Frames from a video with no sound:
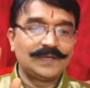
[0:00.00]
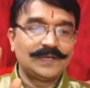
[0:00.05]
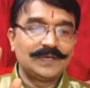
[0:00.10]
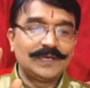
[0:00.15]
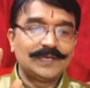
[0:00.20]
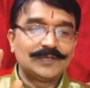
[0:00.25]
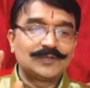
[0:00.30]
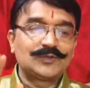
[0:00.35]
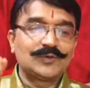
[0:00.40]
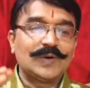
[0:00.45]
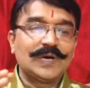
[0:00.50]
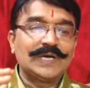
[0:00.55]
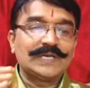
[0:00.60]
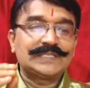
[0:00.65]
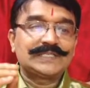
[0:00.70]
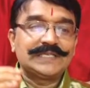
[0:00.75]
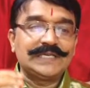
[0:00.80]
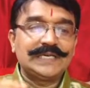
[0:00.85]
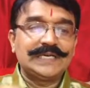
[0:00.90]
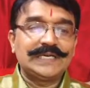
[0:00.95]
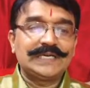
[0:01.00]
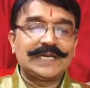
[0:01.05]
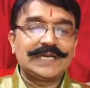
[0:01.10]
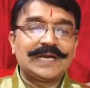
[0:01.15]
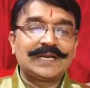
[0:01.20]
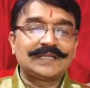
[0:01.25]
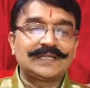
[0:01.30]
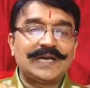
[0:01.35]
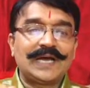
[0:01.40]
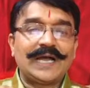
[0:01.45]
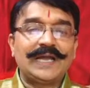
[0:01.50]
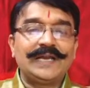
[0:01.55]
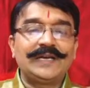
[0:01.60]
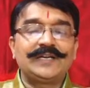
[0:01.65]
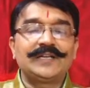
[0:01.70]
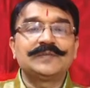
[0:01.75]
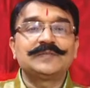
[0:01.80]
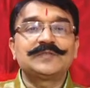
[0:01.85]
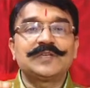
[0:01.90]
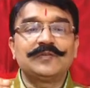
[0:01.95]
So asset are the
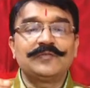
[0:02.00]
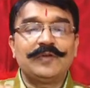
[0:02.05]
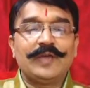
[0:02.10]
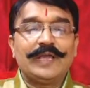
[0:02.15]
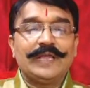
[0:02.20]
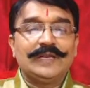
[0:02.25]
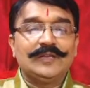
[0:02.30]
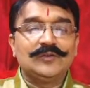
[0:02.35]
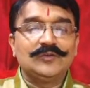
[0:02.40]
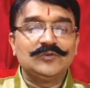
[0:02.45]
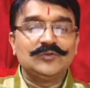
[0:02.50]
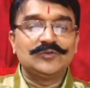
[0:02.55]
items of value